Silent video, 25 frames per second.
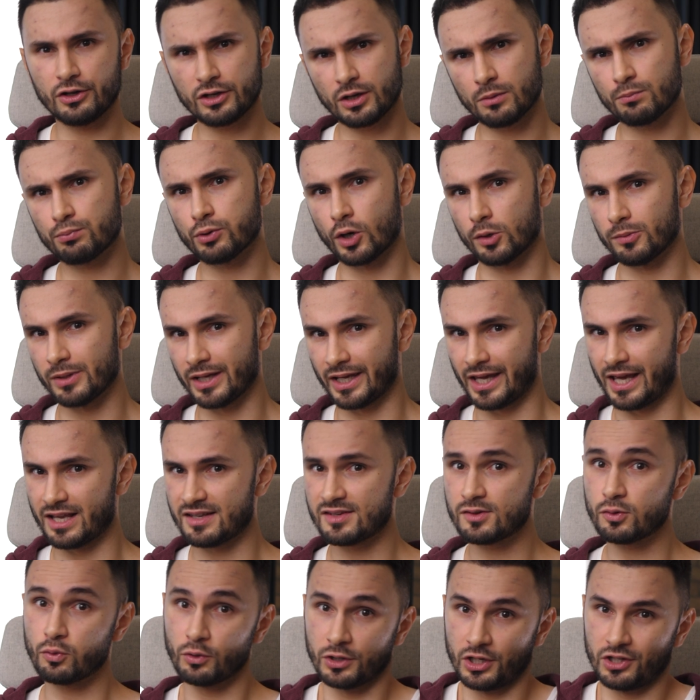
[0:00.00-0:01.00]
you can probably
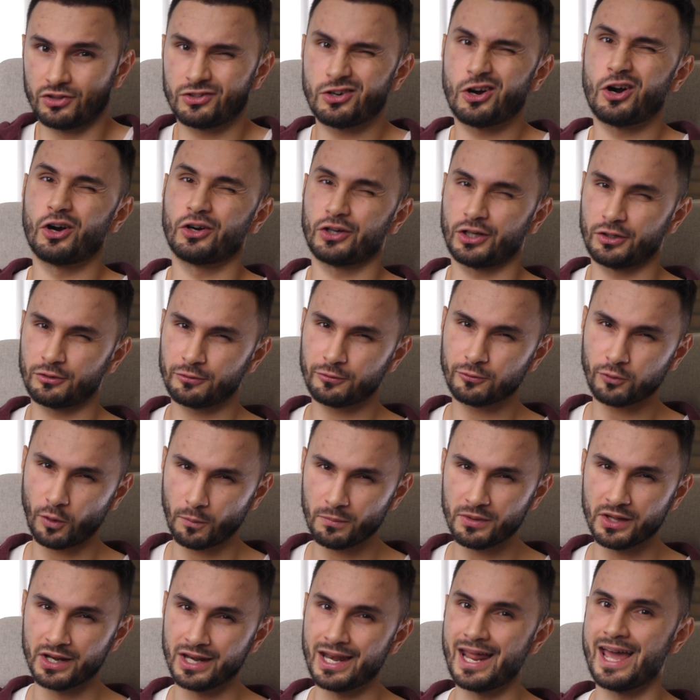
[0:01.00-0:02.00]
guess who they target
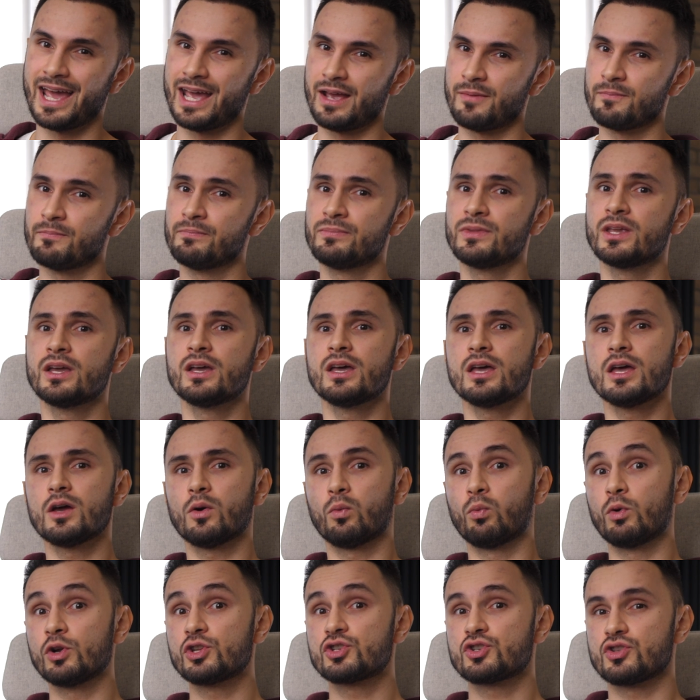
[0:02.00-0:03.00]
from the name,
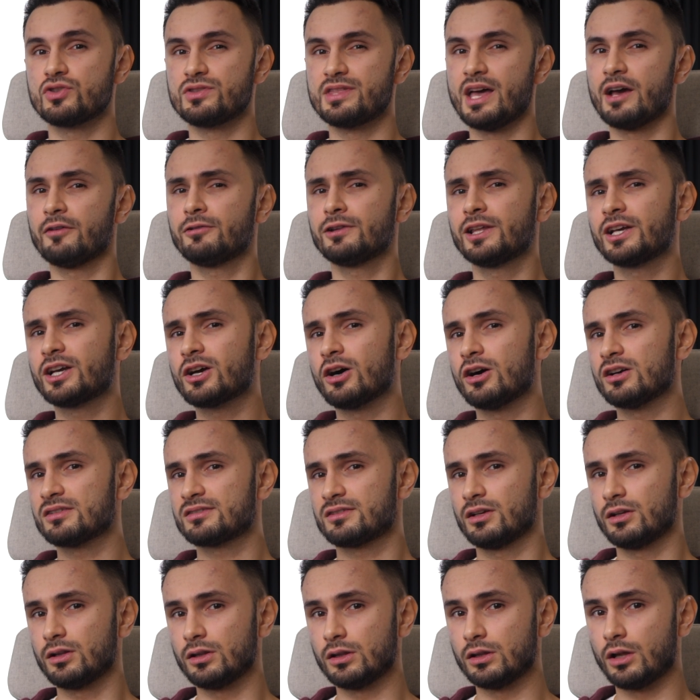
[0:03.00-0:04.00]
which definitely cost
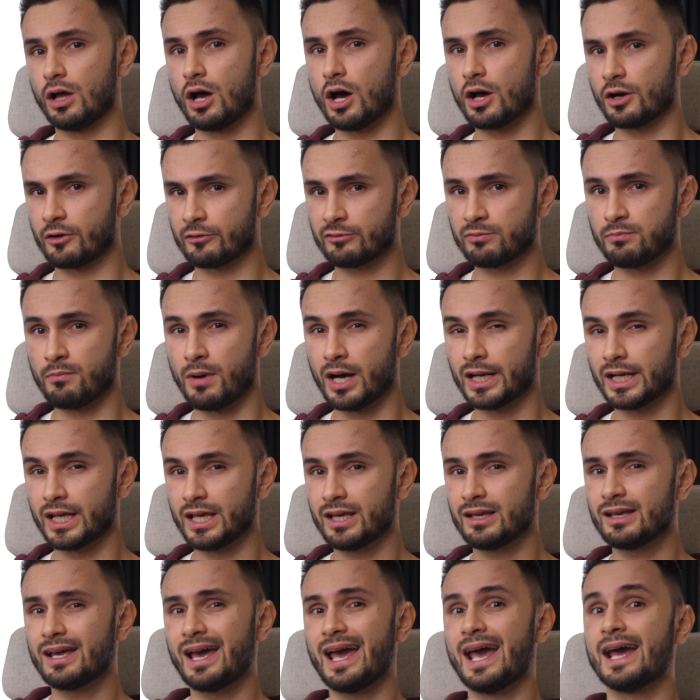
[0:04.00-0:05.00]
a lot of
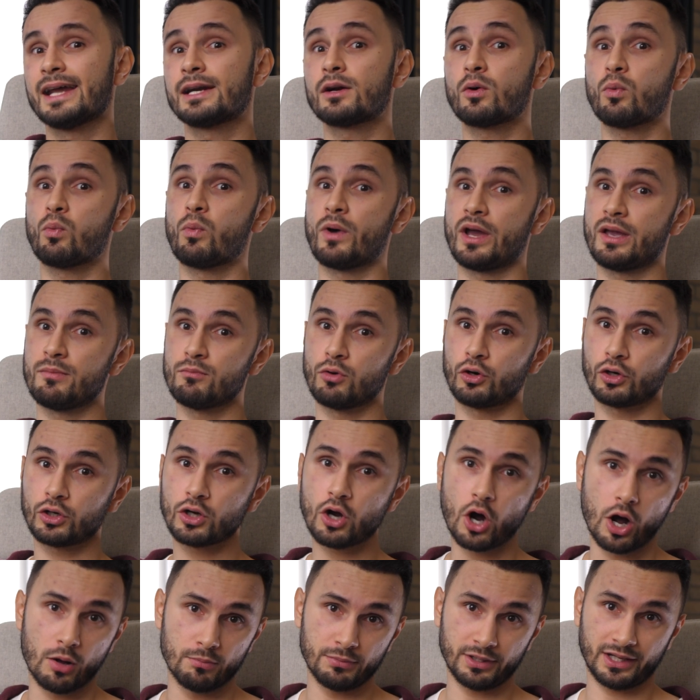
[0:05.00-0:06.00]
money and are way more
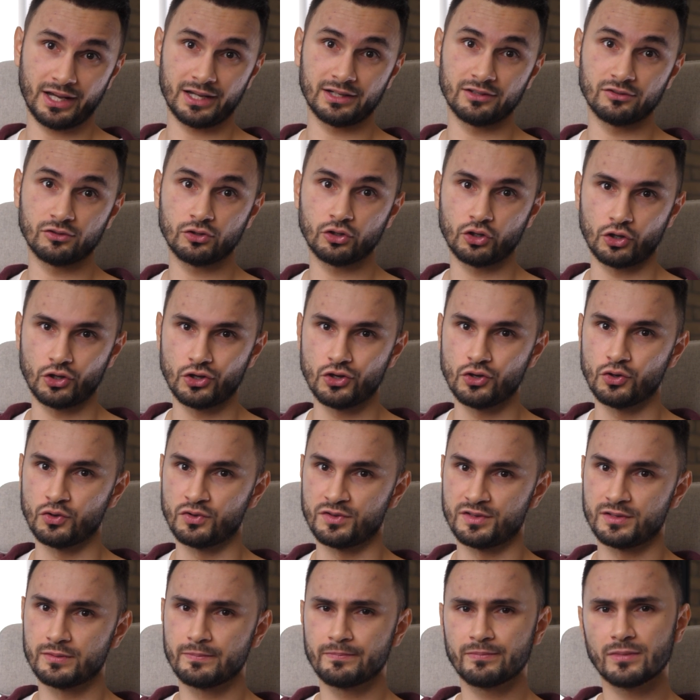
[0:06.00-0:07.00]
complicated to
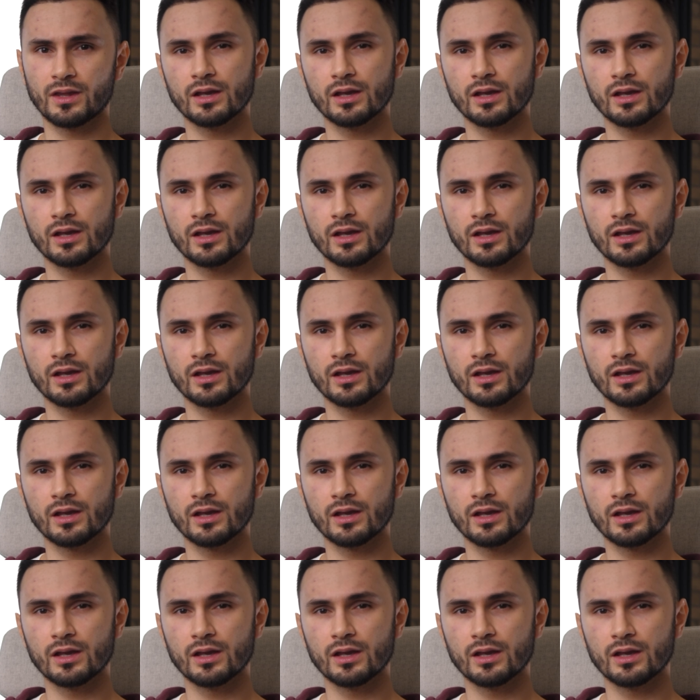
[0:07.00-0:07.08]
use.